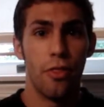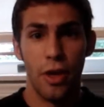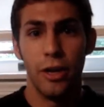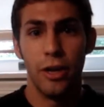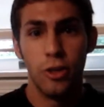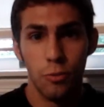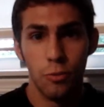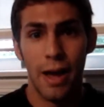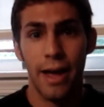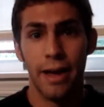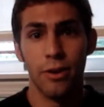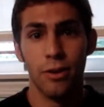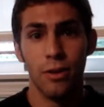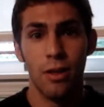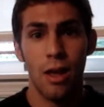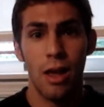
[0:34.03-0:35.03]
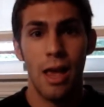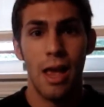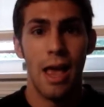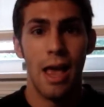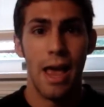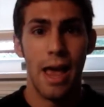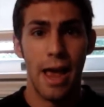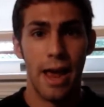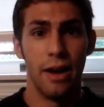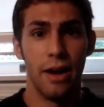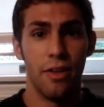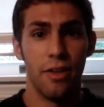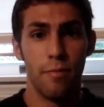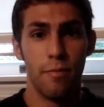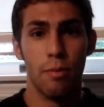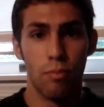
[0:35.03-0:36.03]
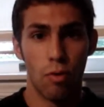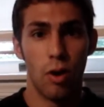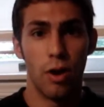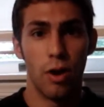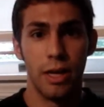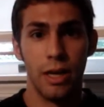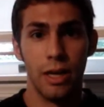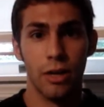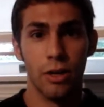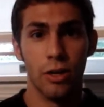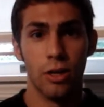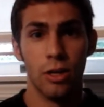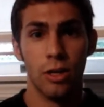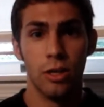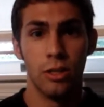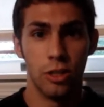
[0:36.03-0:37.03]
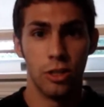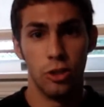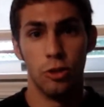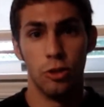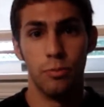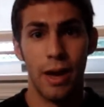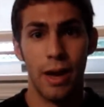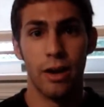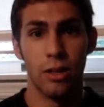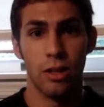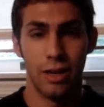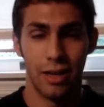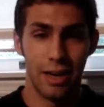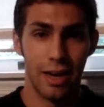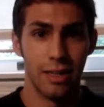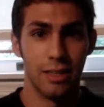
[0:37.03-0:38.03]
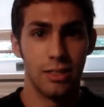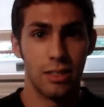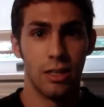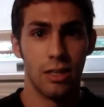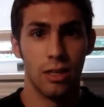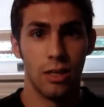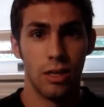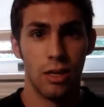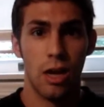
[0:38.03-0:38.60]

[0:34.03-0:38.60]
They do battle, and they've been brought here to do battle against